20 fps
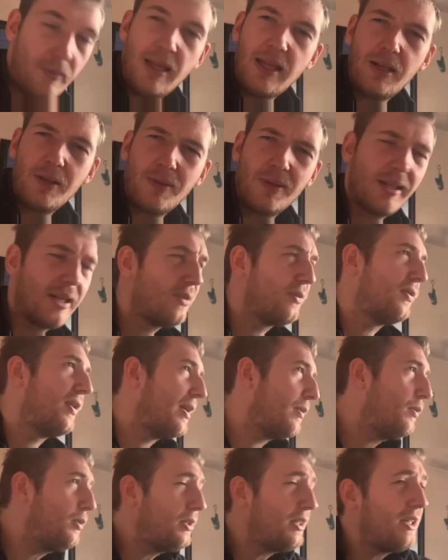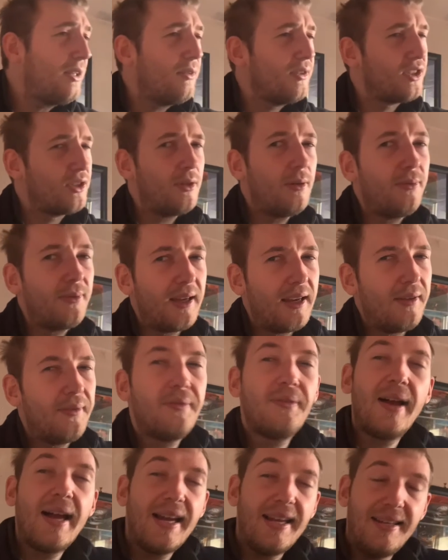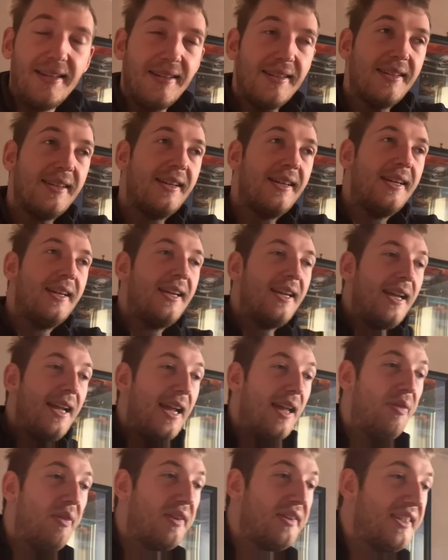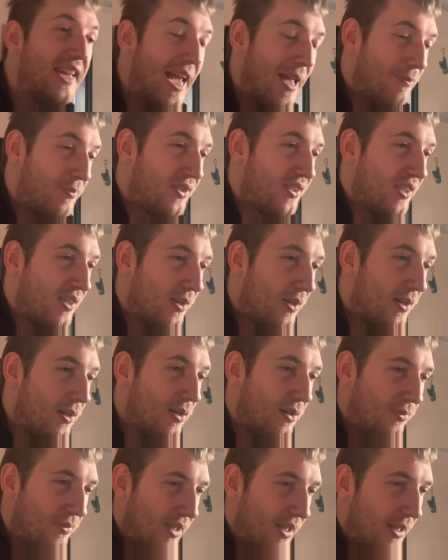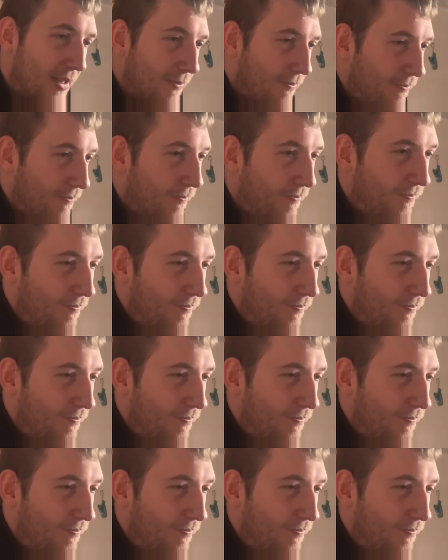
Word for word: like what can I find what kind of stuff can I find in the depths of um,